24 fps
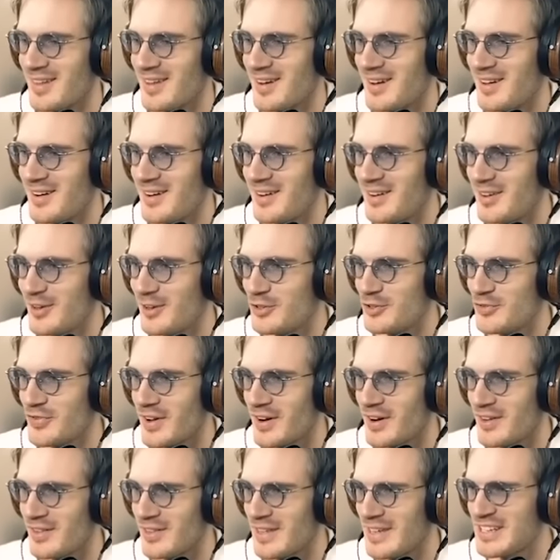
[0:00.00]
Not a huge
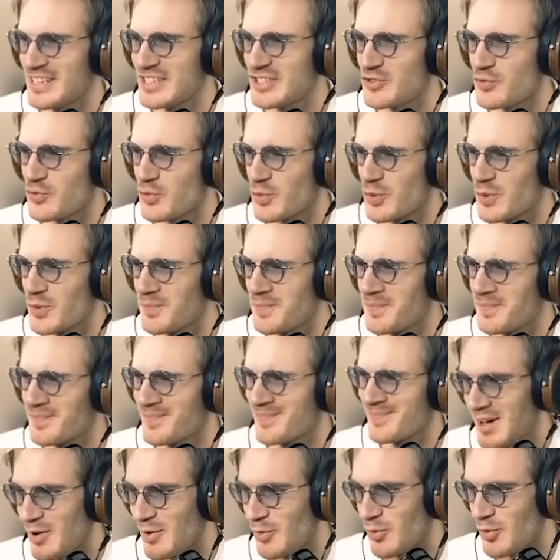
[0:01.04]
fan of this room.
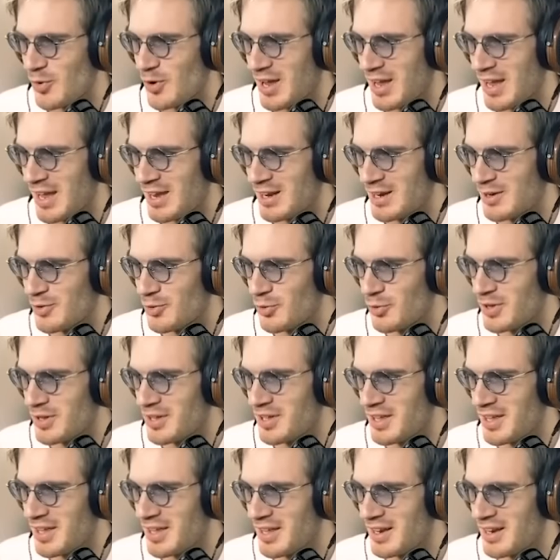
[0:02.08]
Okie
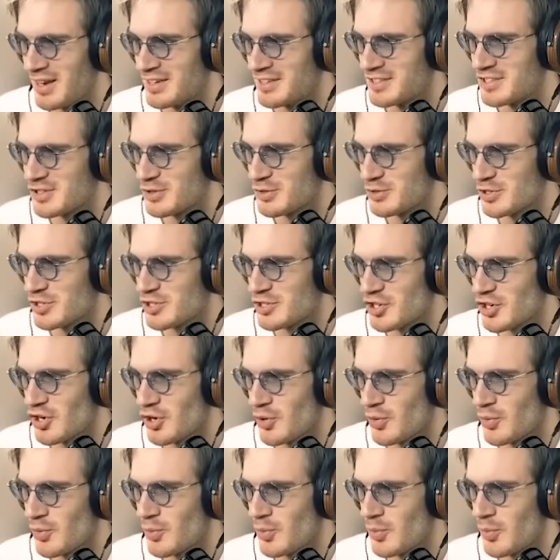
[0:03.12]
dokie, let's go
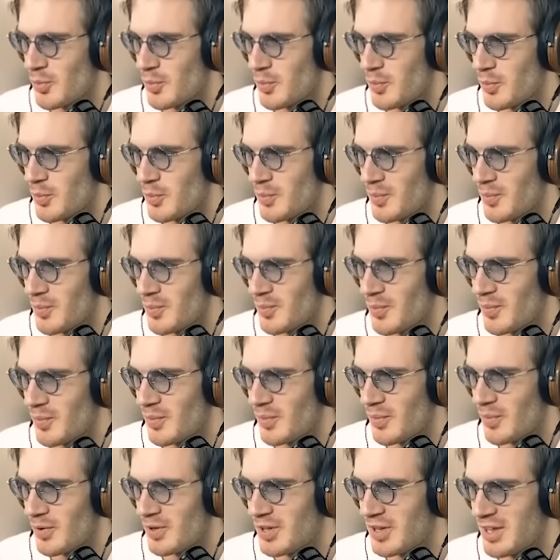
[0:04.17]
slow.
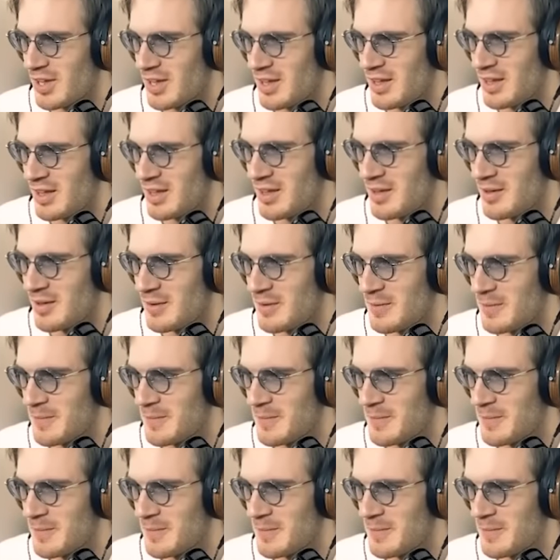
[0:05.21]
Key.